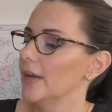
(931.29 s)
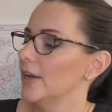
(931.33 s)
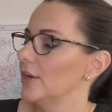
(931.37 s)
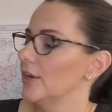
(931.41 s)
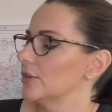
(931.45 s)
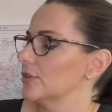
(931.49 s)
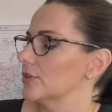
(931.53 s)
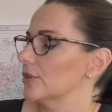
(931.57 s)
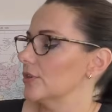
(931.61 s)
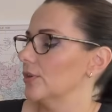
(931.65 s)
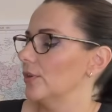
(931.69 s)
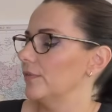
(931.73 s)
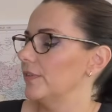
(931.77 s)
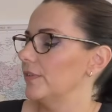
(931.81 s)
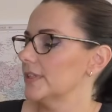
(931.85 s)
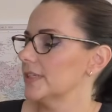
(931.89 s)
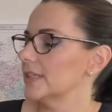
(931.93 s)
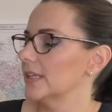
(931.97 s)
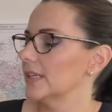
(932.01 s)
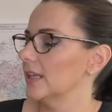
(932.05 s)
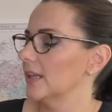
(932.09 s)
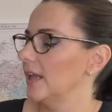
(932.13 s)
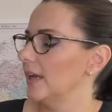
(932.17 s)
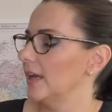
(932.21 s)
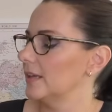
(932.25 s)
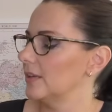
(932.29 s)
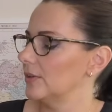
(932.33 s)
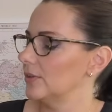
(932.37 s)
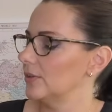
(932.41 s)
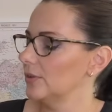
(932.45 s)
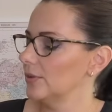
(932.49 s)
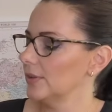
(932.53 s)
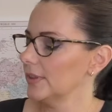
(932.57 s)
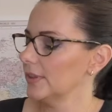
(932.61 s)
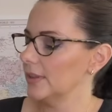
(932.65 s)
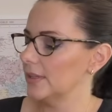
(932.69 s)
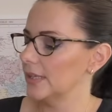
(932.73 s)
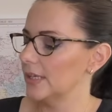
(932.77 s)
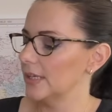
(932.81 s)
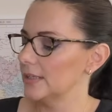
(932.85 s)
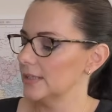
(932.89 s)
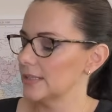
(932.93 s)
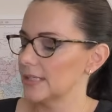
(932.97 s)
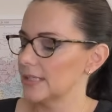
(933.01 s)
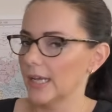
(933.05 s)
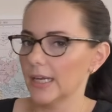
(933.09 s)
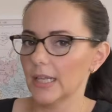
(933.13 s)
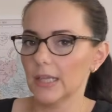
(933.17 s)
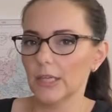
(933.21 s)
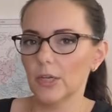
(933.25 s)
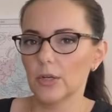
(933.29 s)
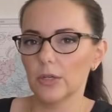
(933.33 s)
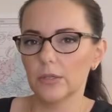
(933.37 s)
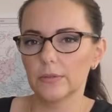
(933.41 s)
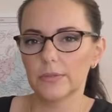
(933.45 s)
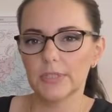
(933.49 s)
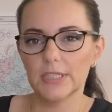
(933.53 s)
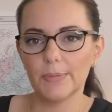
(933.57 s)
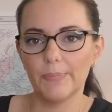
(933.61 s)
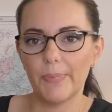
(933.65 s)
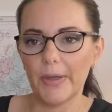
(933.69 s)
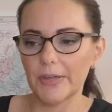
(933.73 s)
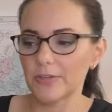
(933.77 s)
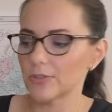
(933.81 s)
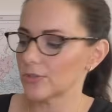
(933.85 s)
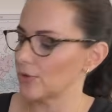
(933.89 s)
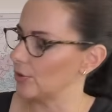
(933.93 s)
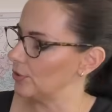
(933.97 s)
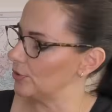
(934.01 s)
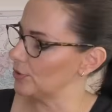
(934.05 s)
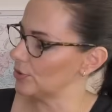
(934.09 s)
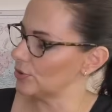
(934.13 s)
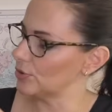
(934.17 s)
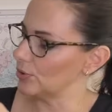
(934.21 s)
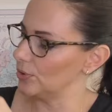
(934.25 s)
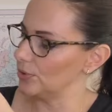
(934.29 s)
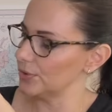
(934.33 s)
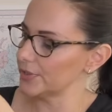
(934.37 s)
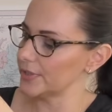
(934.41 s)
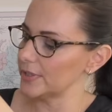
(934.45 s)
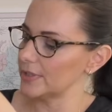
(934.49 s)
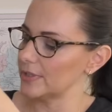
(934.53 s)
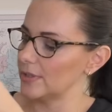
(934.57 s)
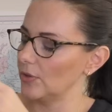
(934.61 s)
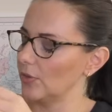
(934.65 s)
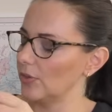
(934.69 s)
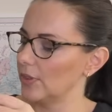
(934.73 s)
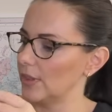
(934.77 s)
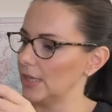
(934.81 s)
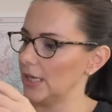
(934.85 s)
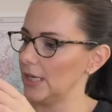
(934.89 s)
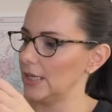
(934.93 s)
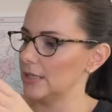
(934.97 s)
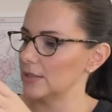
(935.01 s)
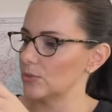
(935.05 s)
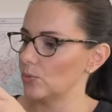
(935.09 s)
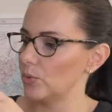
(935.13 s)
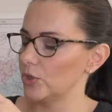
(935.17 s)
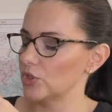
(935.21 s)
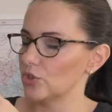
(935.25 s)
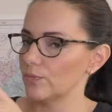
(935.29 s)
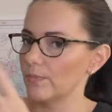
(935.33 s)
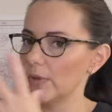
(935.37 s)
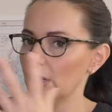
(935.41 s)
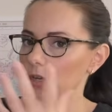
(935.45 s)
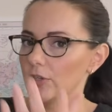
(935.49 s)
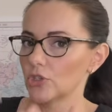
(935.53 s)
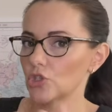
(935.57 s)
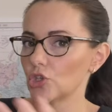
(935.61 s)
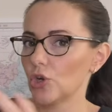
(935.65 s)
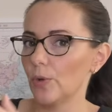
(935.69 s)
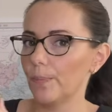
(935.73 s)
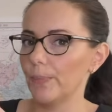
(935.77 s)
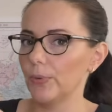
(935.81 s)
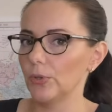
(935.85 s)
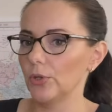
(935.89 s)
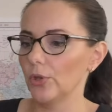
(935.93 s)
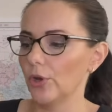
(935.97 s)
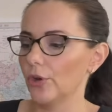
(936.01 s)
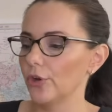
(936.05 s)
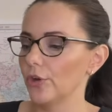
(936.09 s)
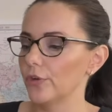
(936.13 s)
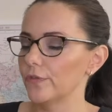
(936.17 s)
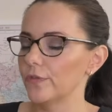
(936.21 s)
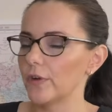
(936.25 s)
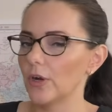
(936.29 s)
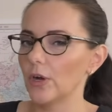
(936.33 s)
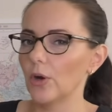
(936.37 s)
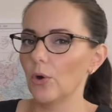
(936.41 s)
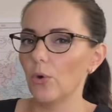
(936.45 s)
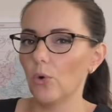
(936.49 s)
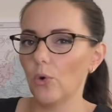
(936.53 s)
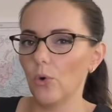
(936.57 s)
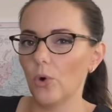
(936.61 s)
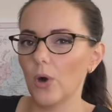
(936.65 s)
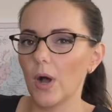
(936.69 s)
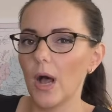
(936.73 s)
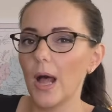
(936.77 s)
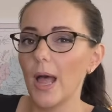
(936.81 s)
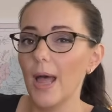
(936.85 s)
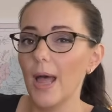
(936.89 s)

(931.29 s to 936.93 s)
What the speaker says: So obviously, like, you know, things like little Tabasco sauces and things which might topple over, or